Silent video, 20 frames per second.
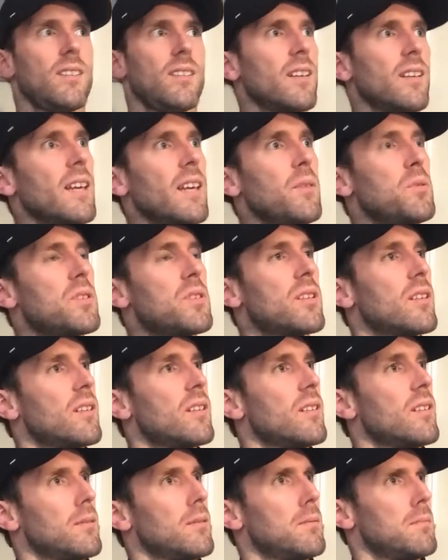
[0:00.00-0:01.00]
he
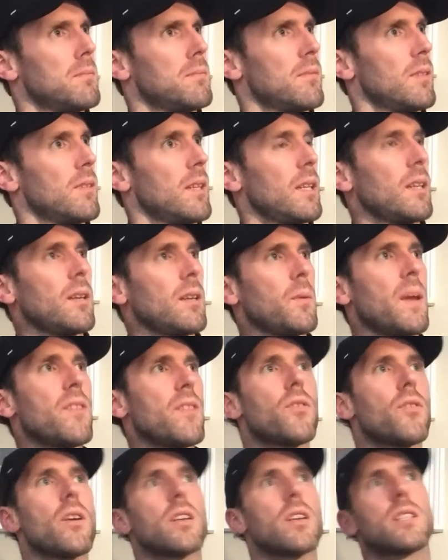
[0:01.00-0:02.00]
went
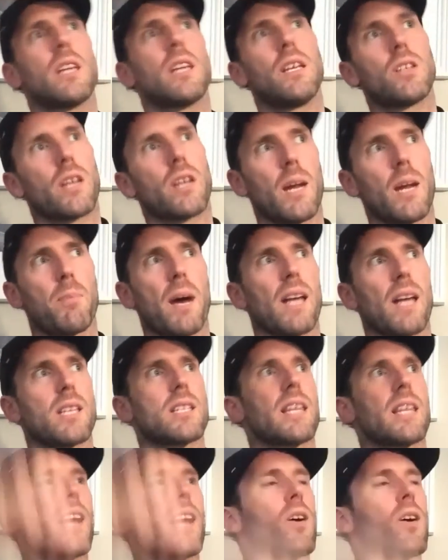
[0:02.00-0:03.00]
through a stage of getting a bit of
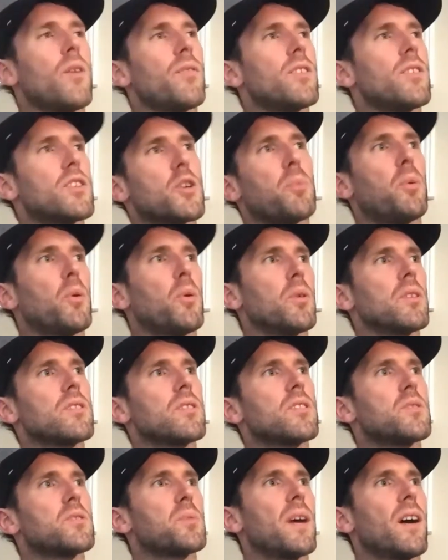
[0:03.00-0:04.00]
stick off of the
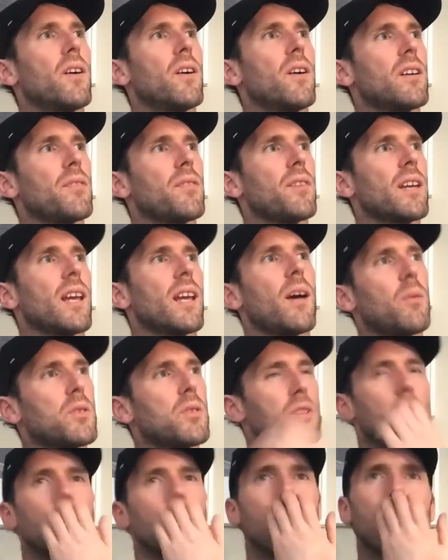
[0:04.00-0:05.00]
supporters as well, and I think I
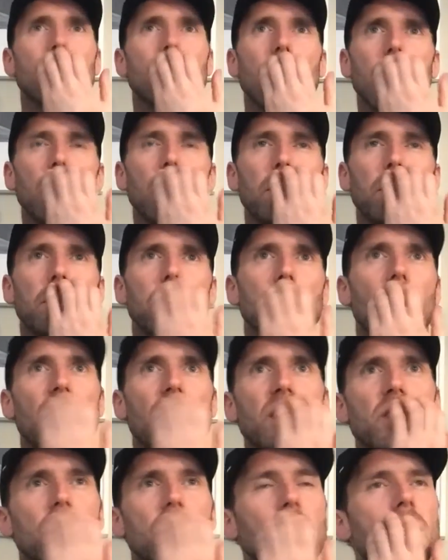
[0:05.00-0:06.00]
was at the time
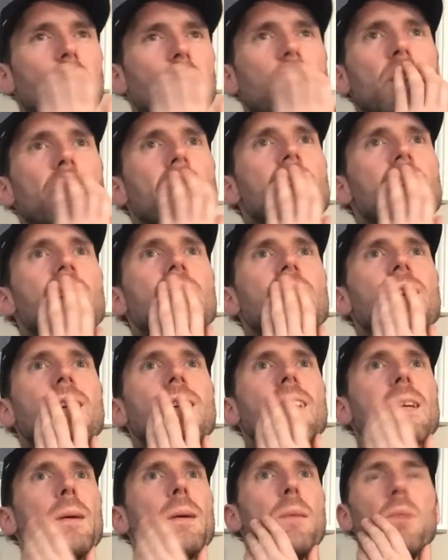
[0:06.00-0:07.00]
injured.
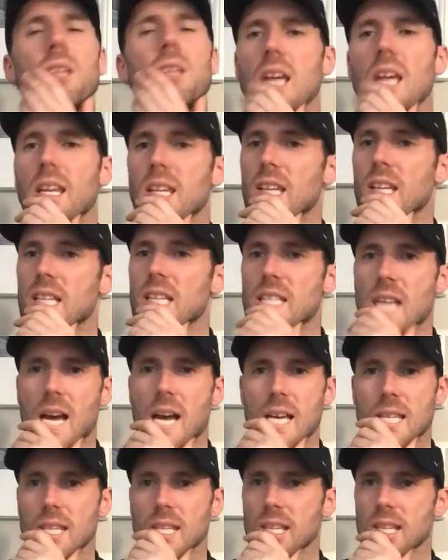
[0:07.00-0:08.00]
I remember sitting in the
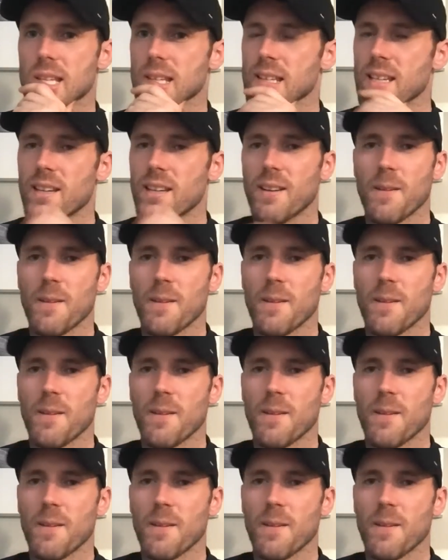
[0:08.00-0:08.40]
stand and